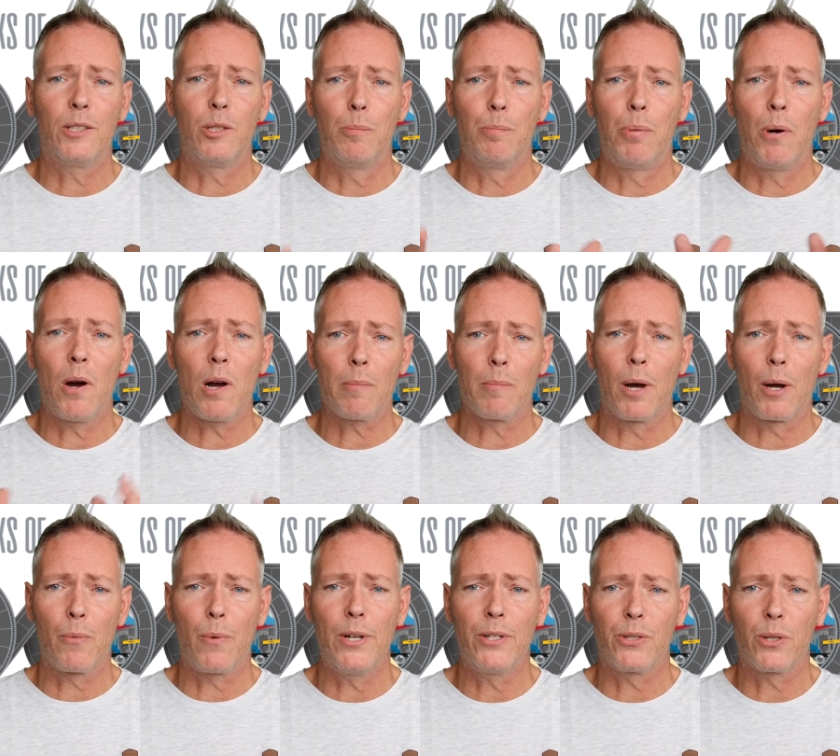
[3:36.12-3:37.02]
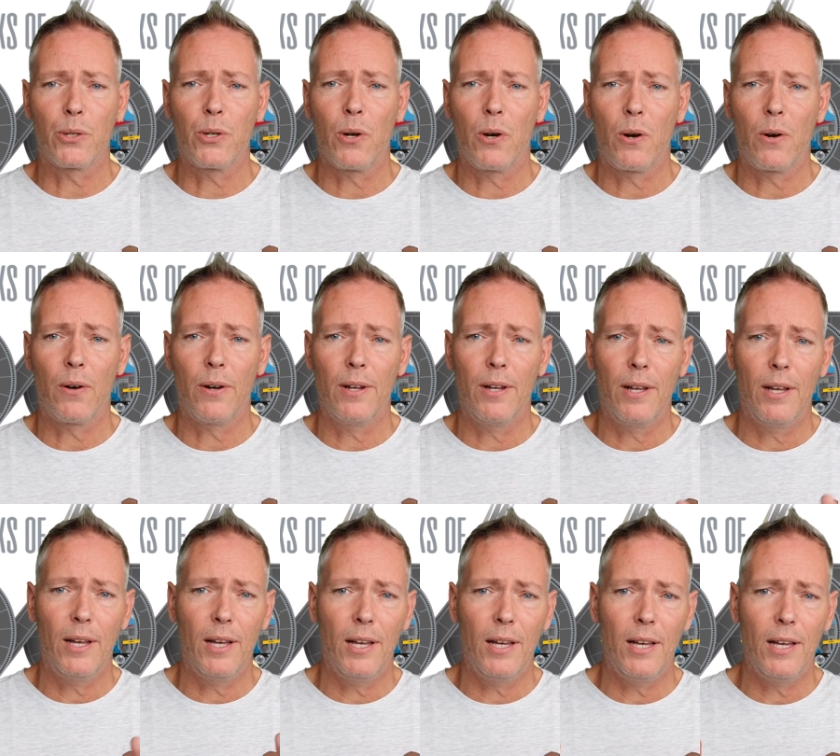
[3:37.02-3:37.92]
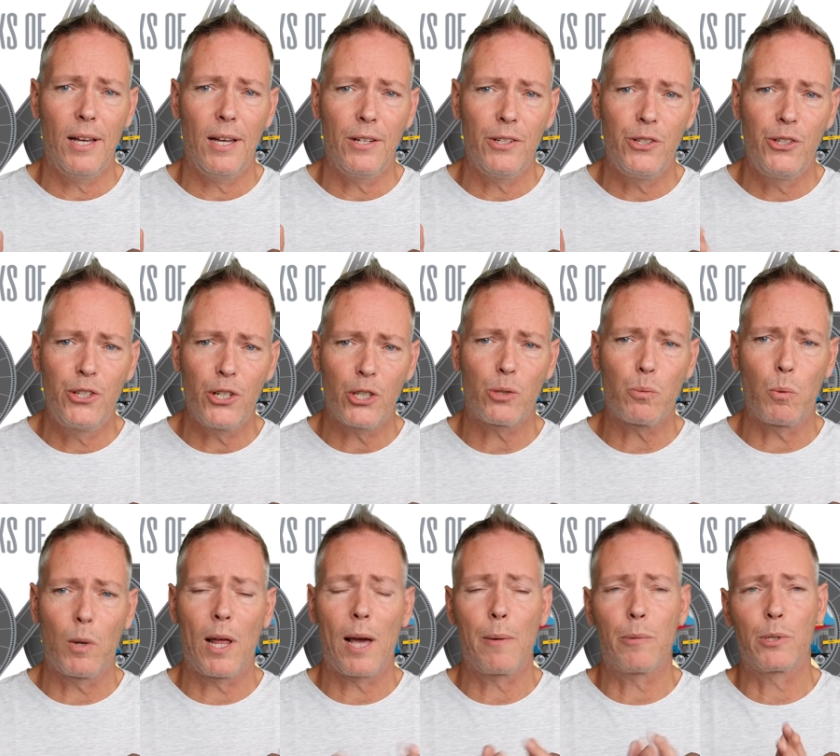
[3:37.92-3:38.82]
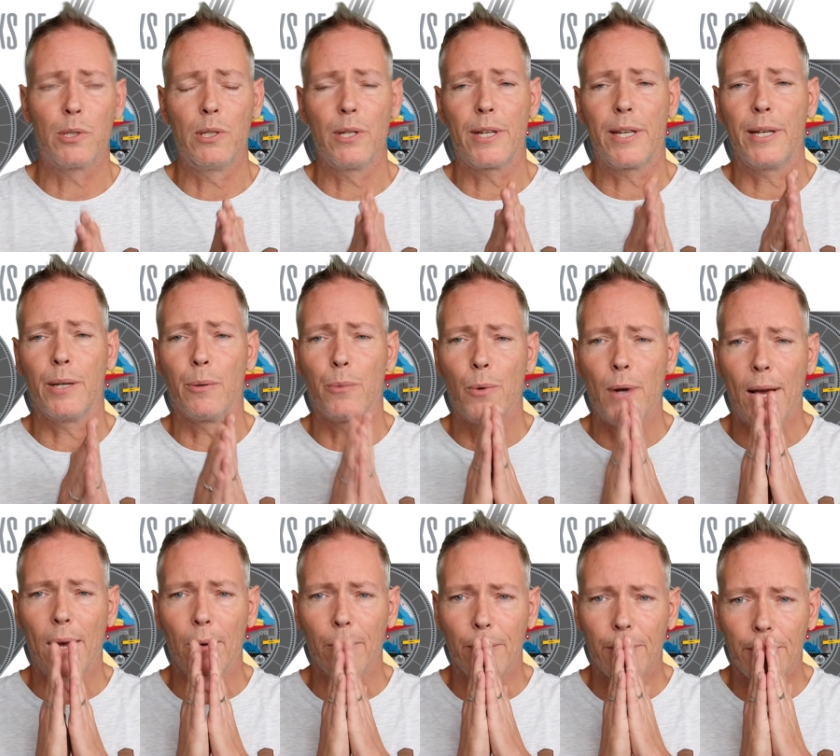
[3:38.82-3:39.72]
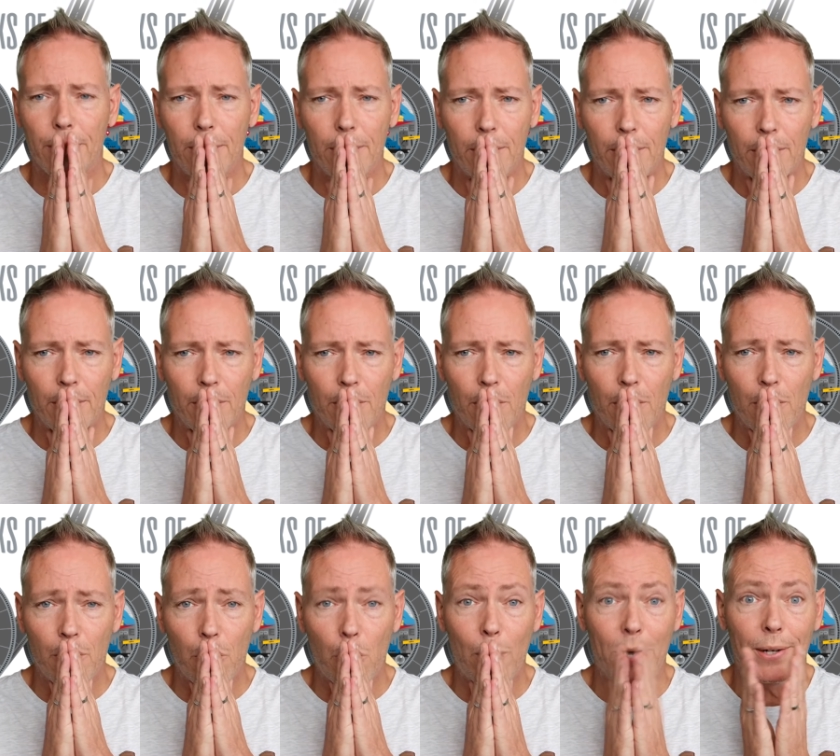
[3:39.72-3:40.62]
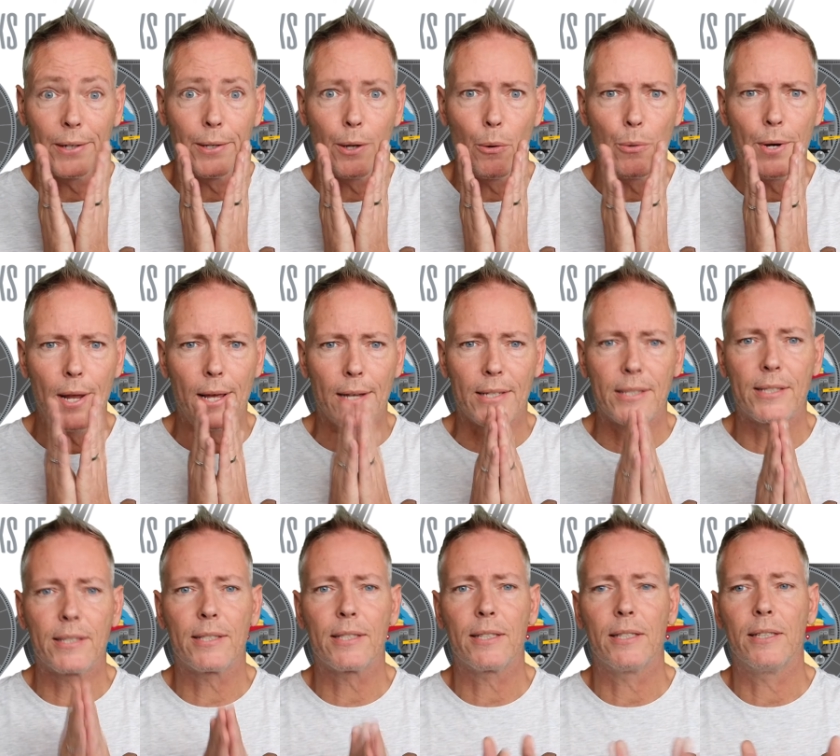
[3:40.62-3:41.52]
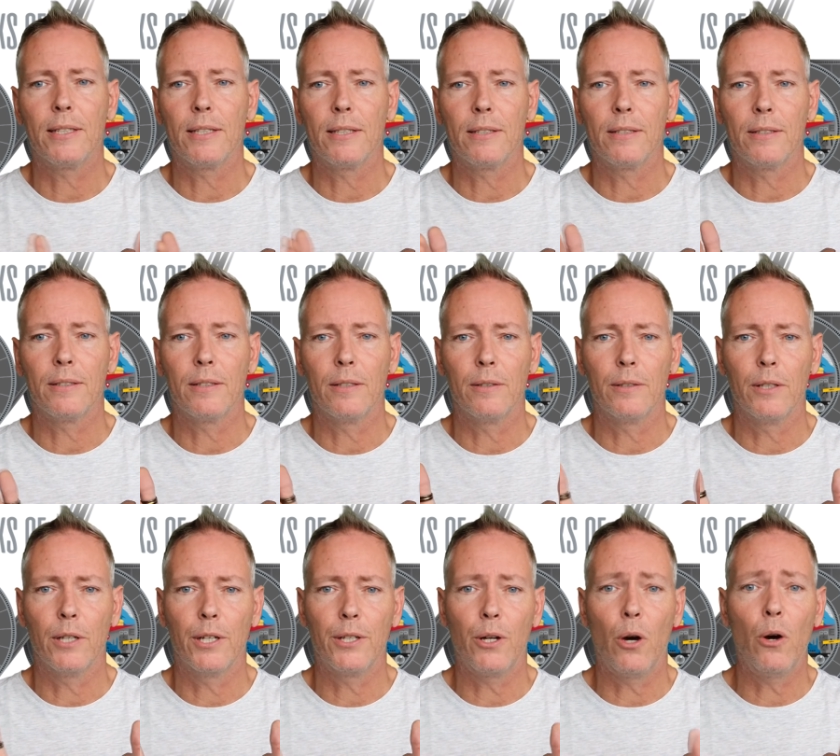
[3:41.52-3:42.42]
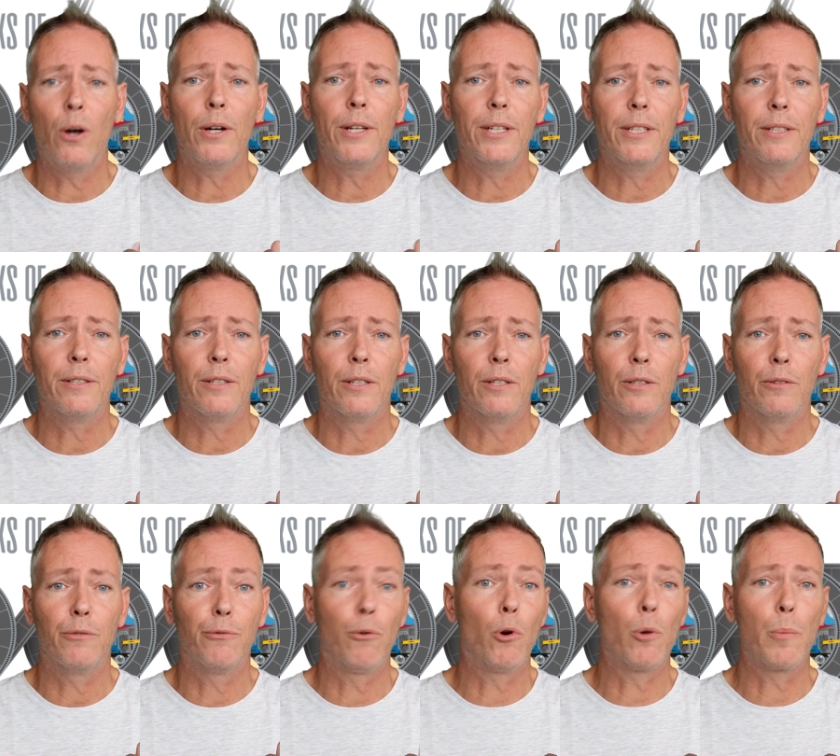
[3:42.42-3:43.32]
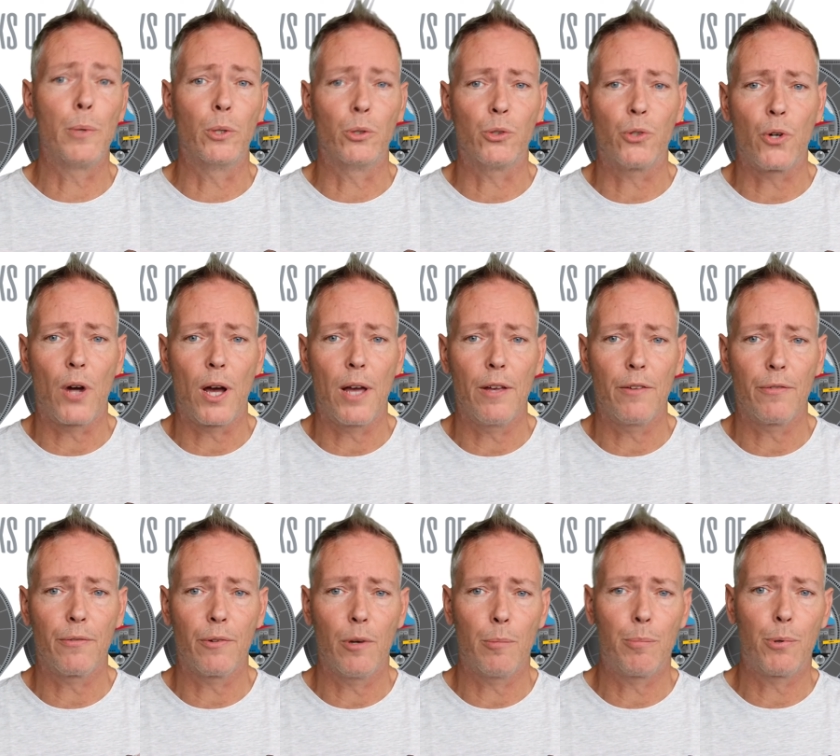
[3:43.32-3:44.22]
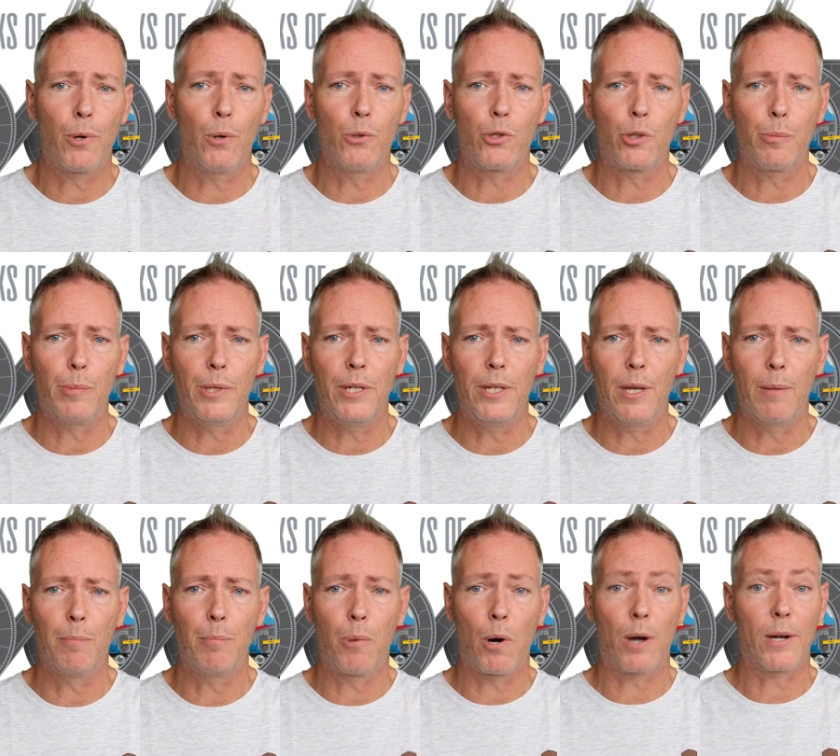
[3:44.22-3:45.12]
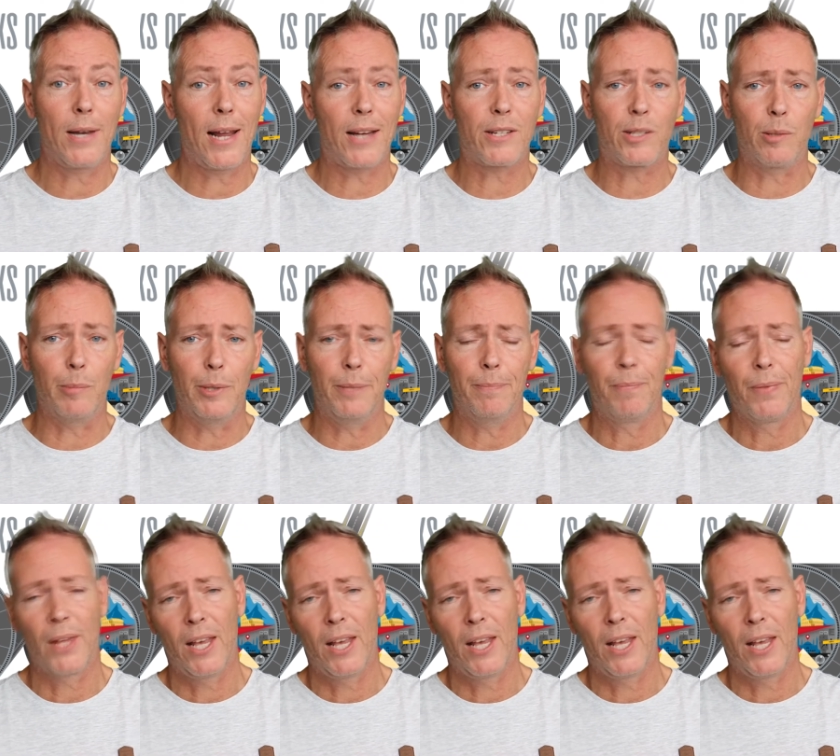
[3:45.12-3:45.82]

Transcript: to park my rental car and just while I was looking around uh, where to go next, uh, an Audi uh, four-wheel drive approached me and parked next to me.